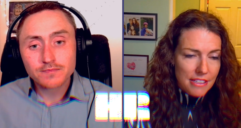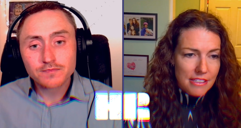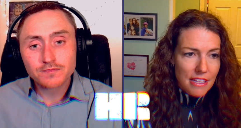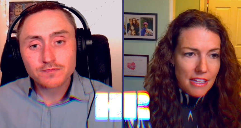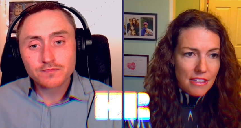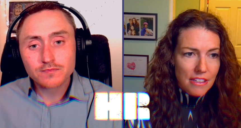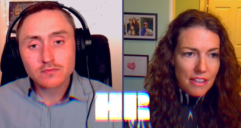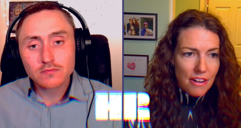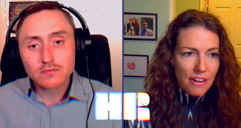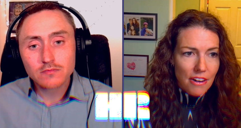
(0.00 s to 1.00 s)
Speaker 1: chance
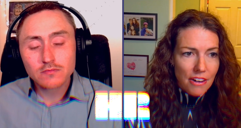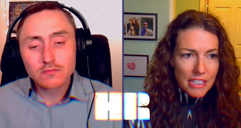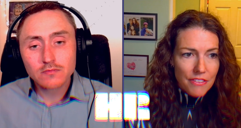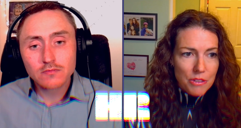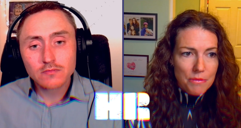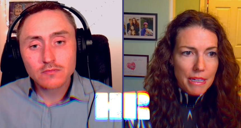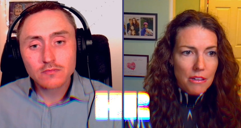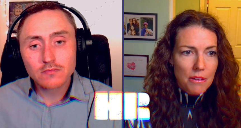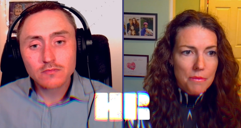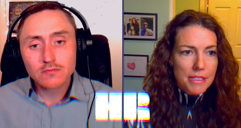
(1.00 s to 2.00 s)
that there are
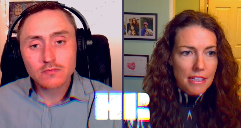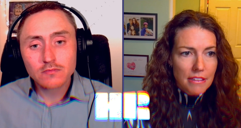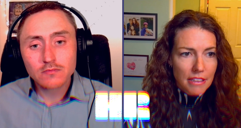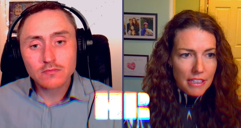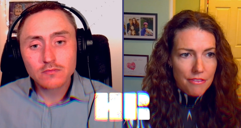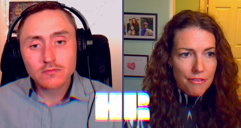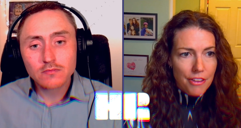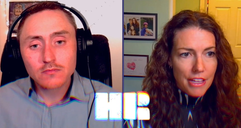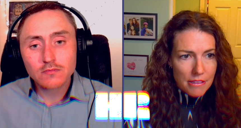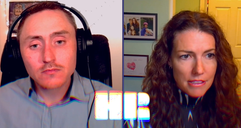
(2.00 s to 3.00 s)
individual microbes that
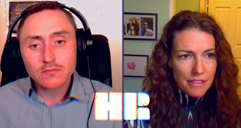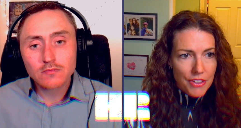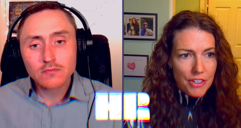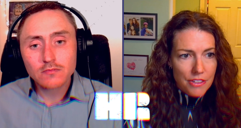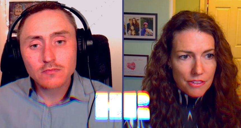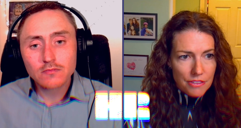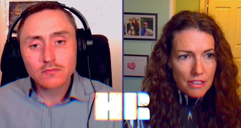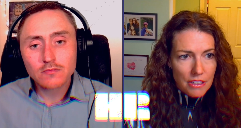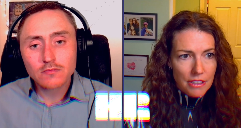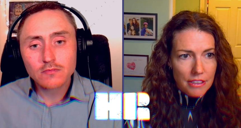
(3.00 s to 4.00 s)
live for thousands of
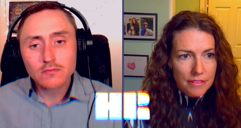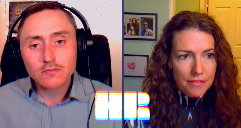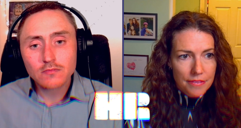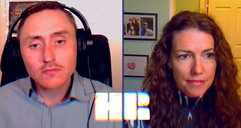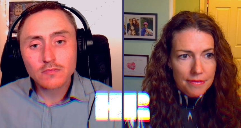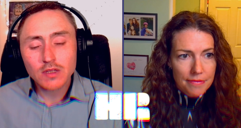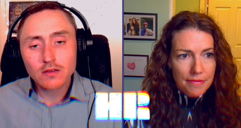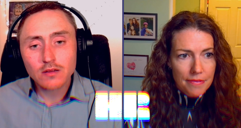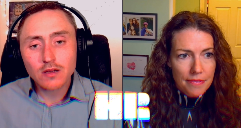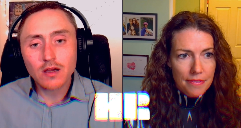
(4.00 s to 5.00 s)
years or longer.
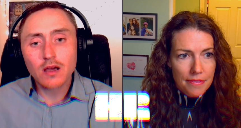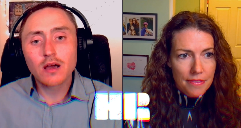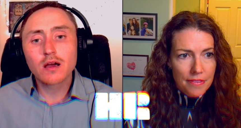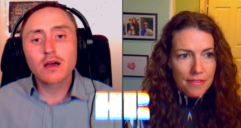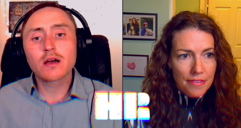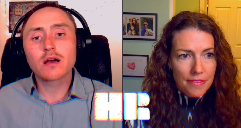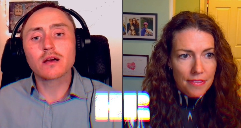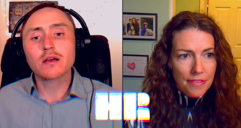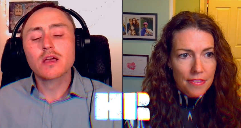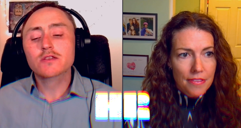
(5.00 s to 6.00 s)
Speaker 2: Ah,
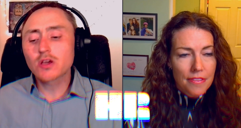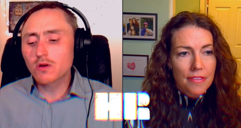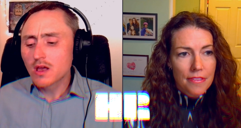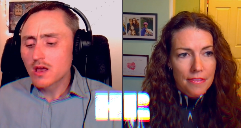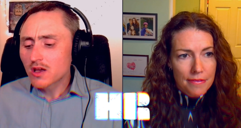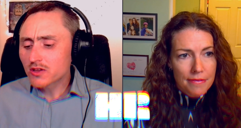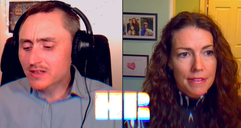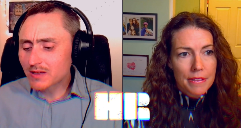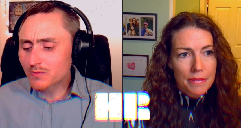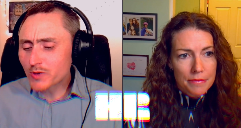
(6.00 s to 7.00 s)
so did
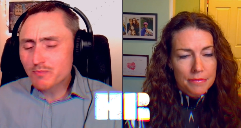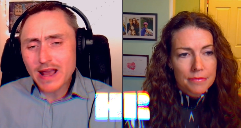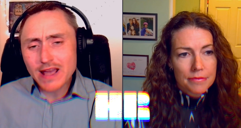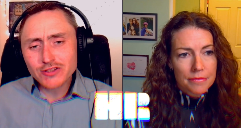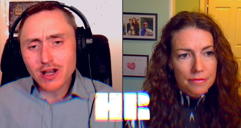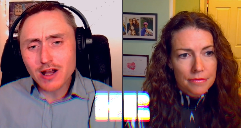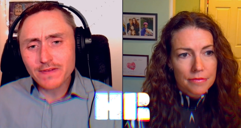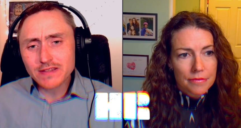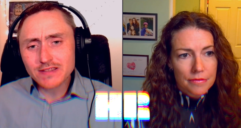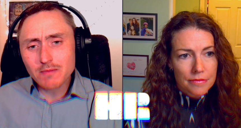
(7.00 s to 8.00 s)
we branch off at
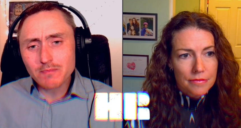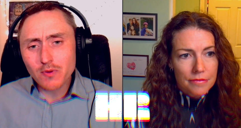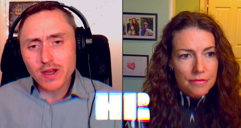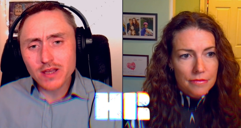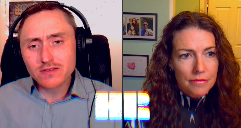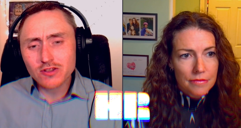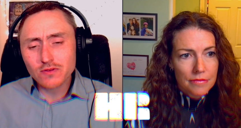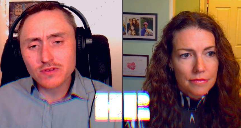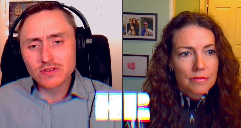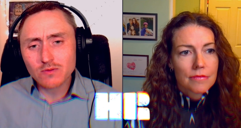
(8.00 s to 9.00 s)
some point to
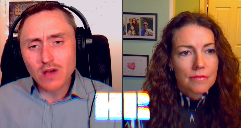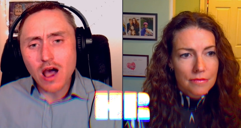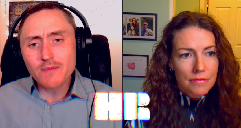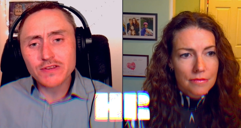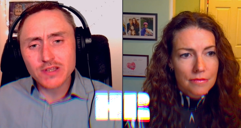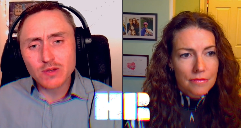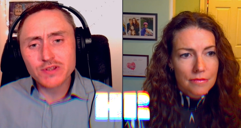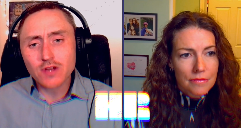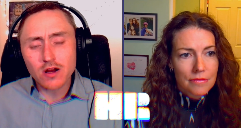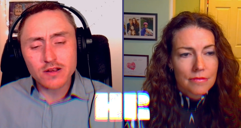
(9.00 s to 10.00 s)
obviously we
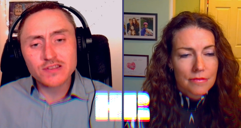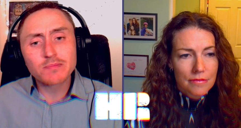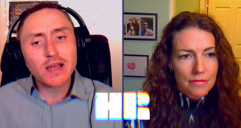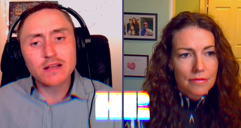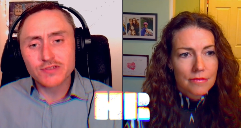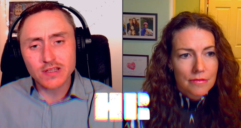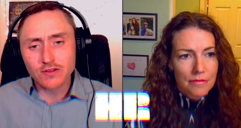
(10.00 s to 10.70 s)
started mm-hmm. as some kind of single